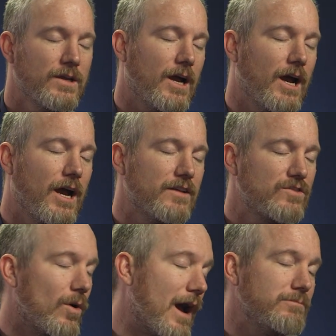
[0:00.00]
Uh,
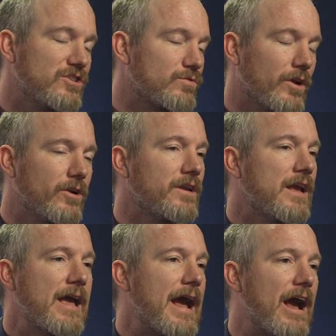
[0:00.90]
so I'm just wondering,
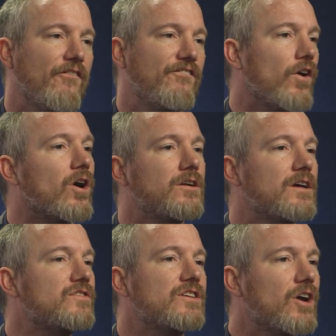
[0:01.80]
how far
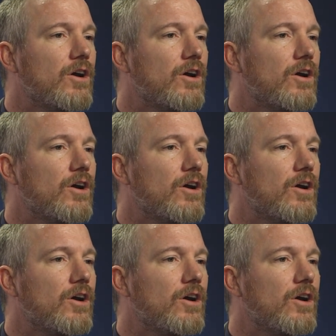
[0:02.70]
does it